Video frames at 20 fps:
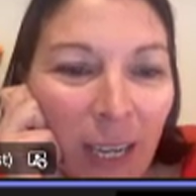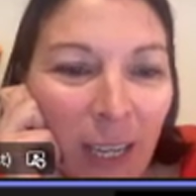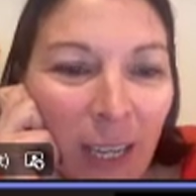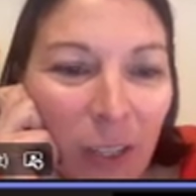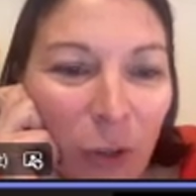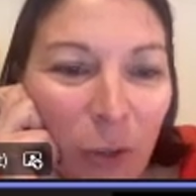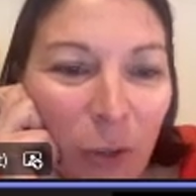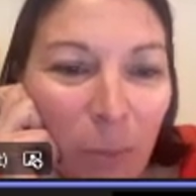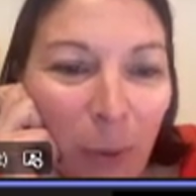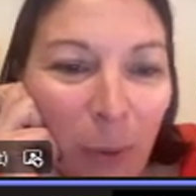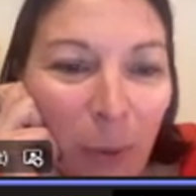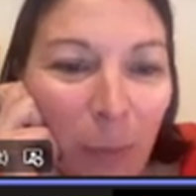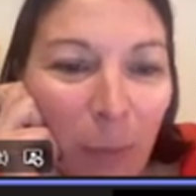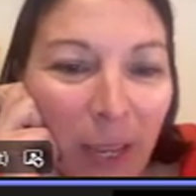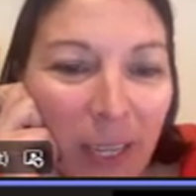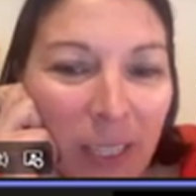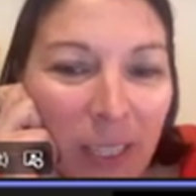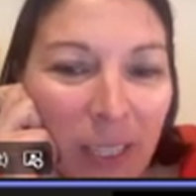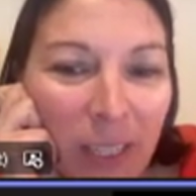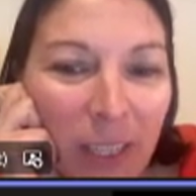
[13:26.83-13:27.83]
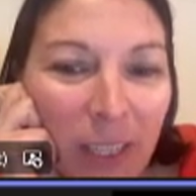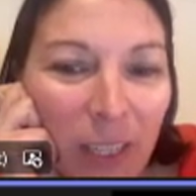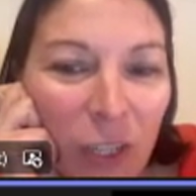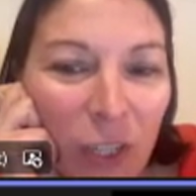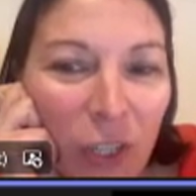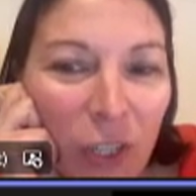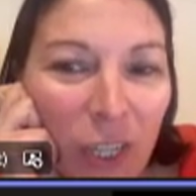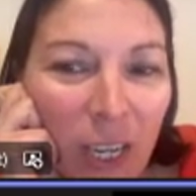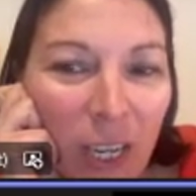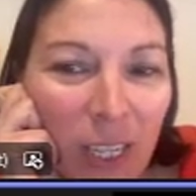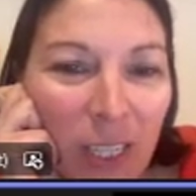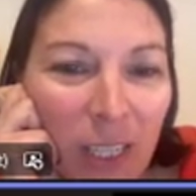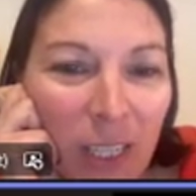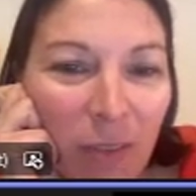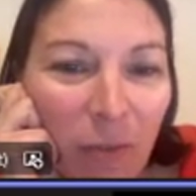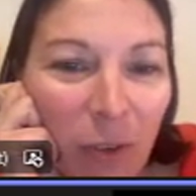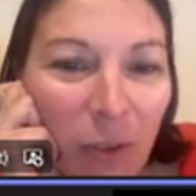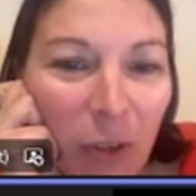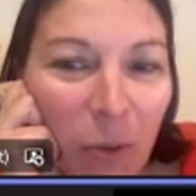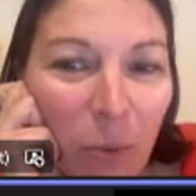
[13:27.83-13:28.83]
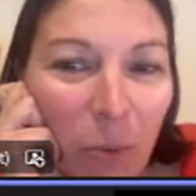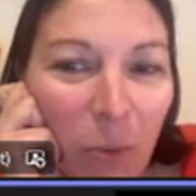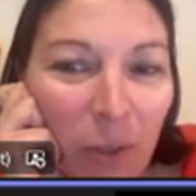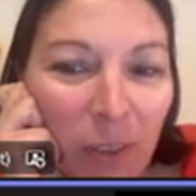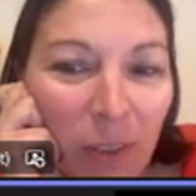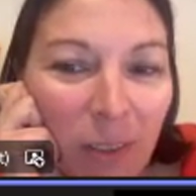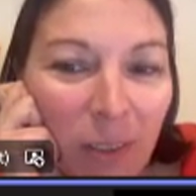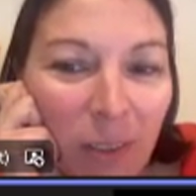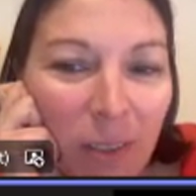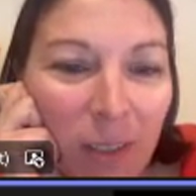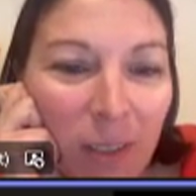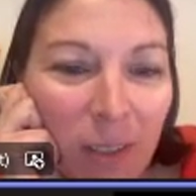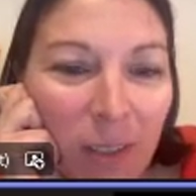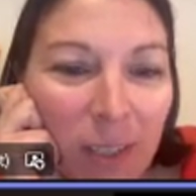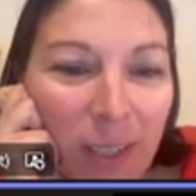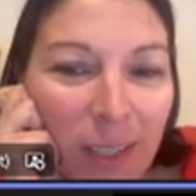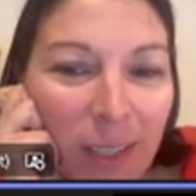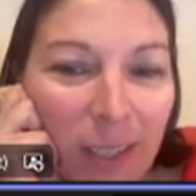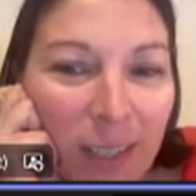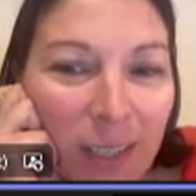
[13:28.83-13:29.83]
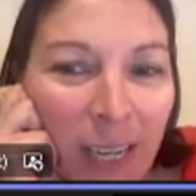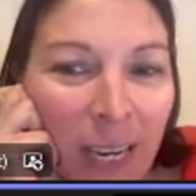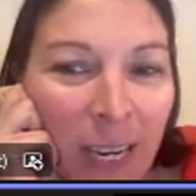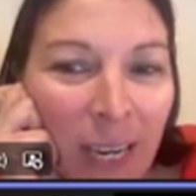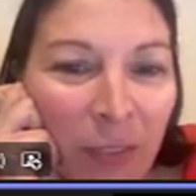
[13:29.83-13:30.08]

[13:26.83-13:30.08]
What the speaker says: and you could pop that into the chat if you want.